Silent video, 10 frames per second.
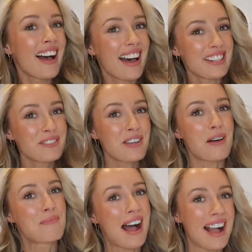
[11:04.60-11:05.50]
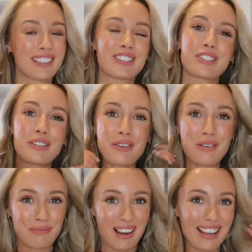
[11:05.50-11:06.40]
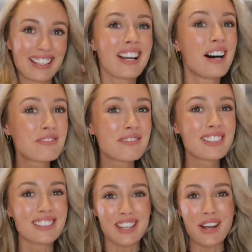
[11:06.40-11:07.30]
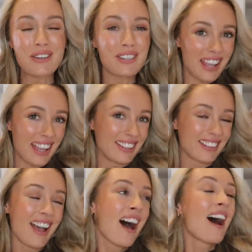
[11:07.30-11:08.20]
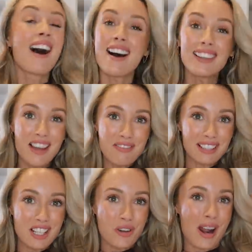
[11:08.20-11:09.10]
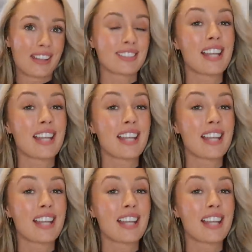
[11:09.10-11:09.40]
And we are back to my comfort zone in a lovely dress.